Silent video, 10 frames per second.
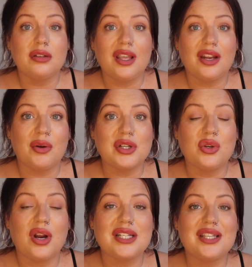You know, I do
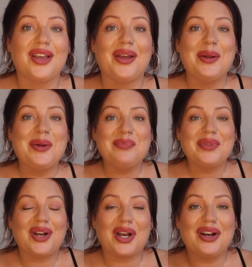like to,
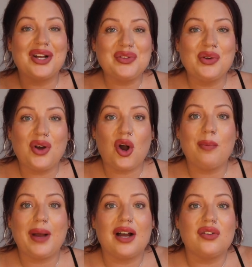like, I like to feel the hot
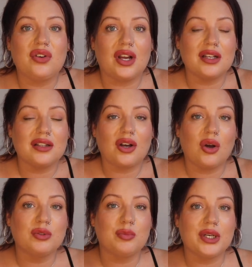bath, like, in the
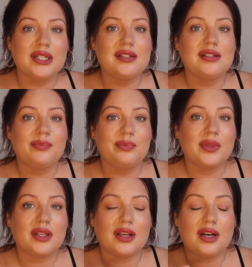cold breeze.
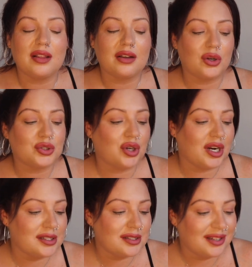I like the
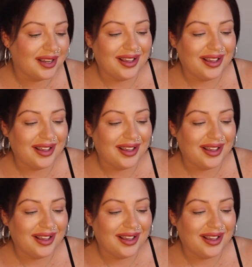contrast.